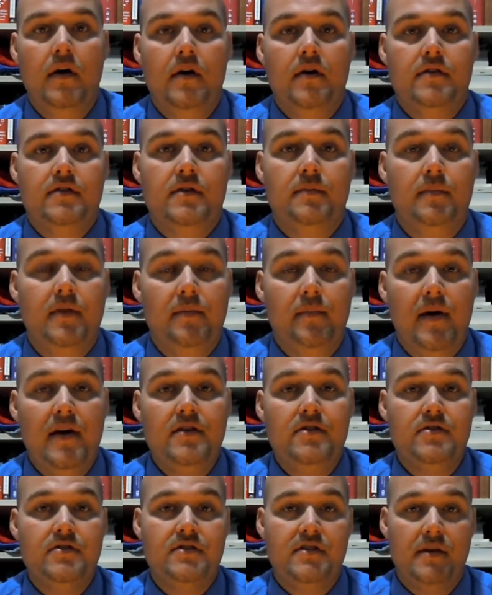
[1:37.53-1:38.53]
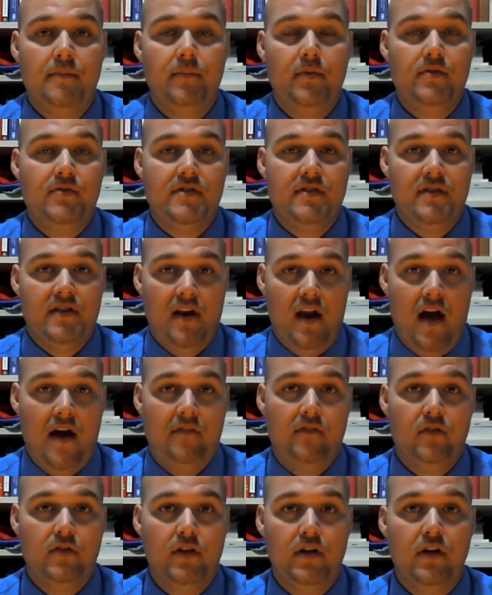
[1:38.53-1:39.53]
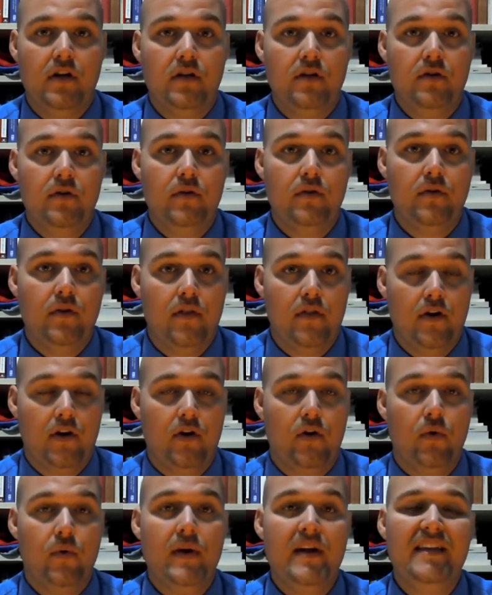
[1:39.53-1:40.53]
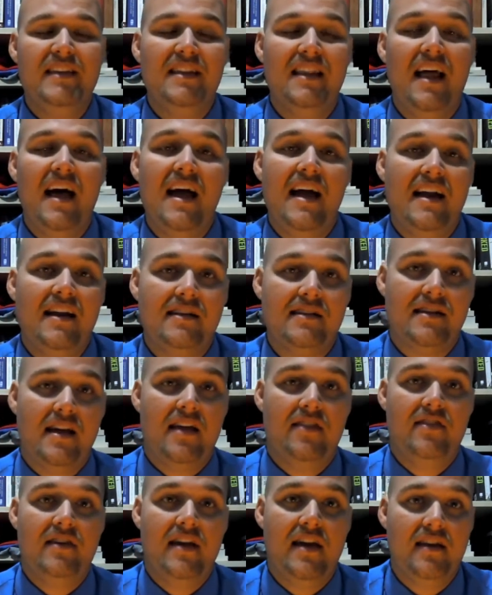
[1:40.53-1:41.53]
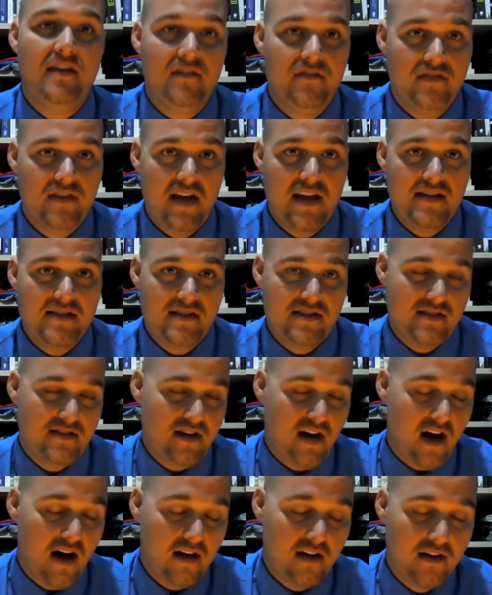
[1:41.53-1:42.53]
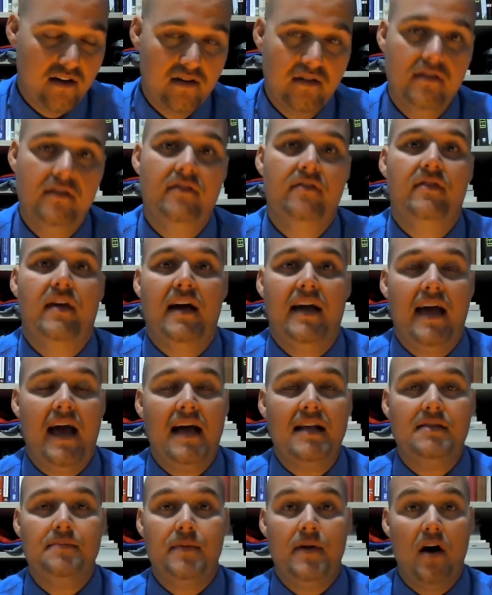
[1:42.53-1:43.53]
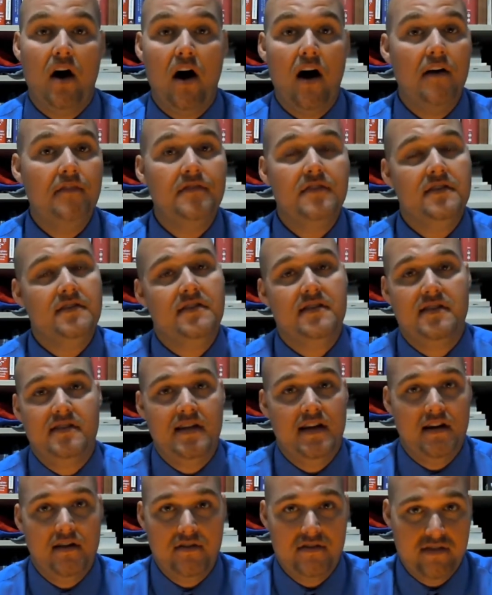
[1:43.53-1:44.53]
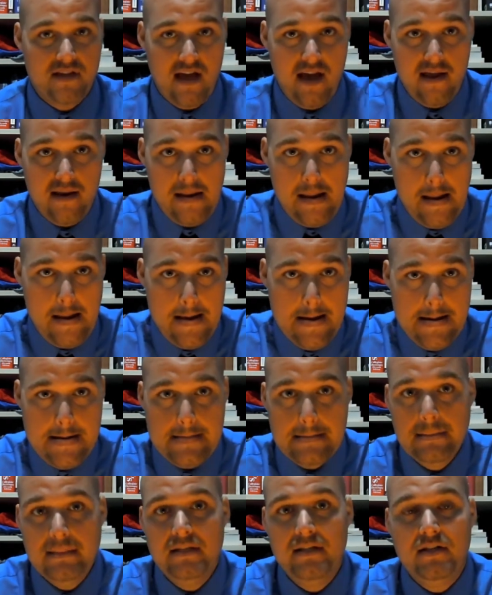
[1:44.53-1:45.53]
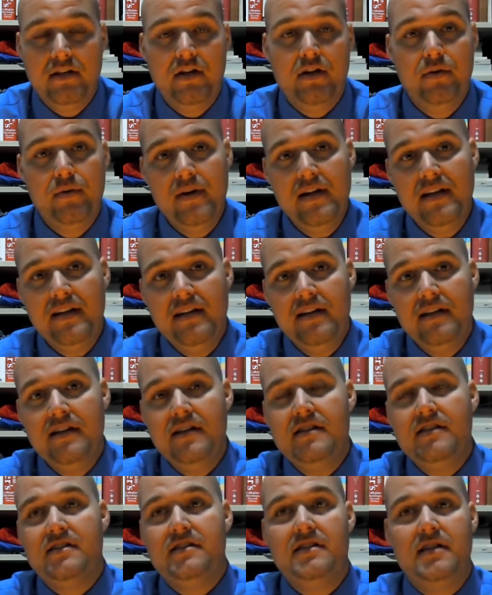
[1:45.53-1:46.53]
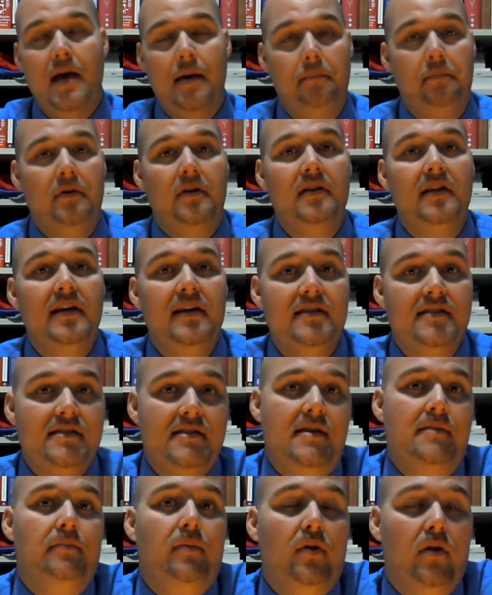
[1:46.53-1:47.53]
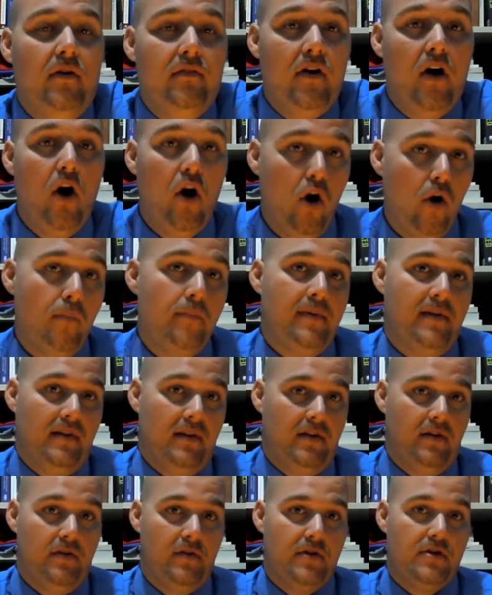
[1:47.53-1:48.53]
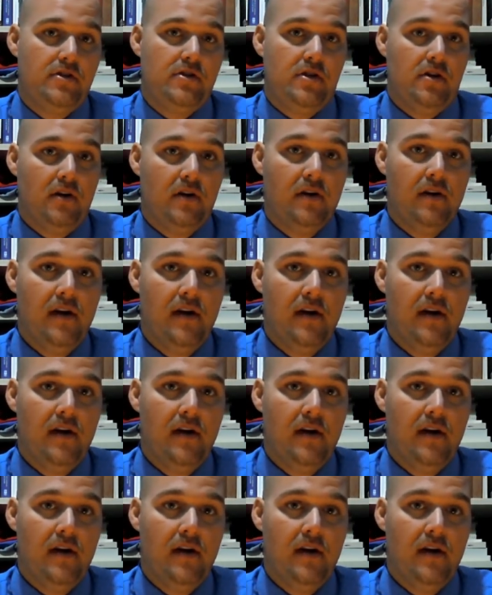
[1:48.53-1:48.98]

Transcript: Some of the major symbols in the novel include the green light at the end of Daisy's dock that Gatsby often stares at. Green is typically a symbol of hope in literature.